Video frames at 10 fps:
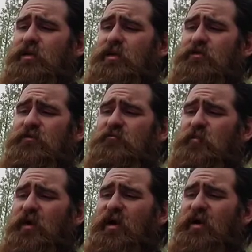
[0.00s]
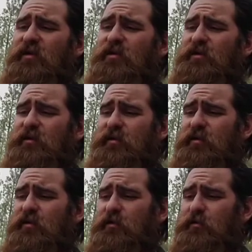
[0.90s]
despite
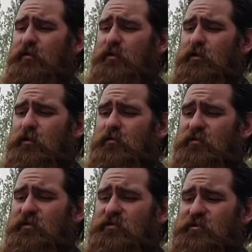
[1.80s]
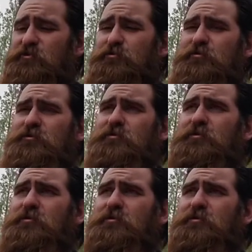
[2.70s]
the issues,